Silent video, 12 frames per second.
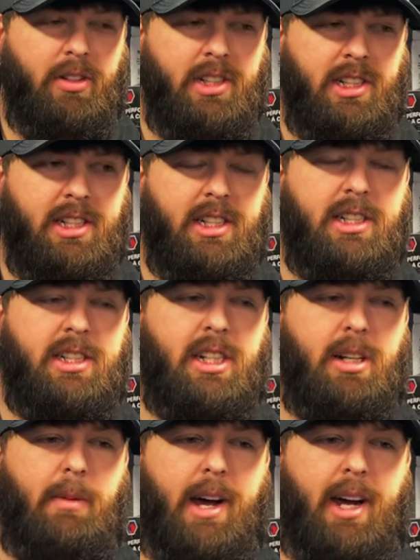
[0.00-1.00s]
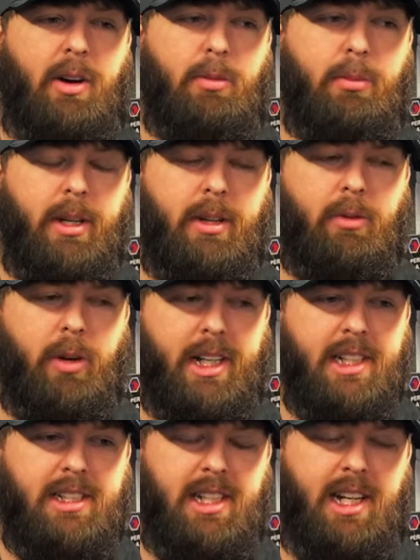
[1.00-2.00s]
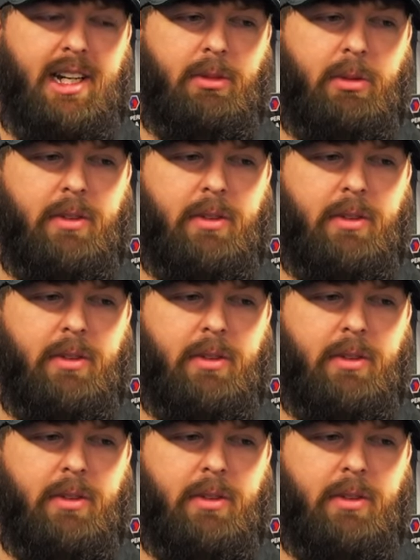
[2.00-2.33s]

since it's come out, been redesigned.